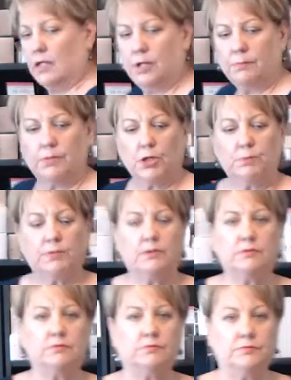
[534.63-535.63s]
Purple
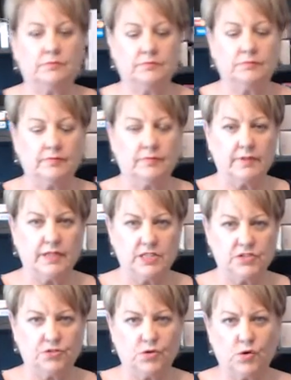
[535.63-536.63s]

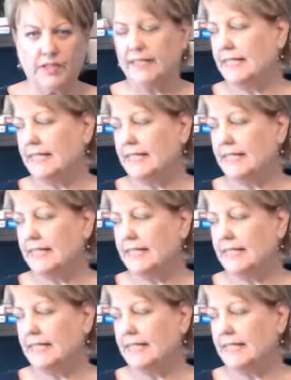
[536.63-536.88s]
is for oily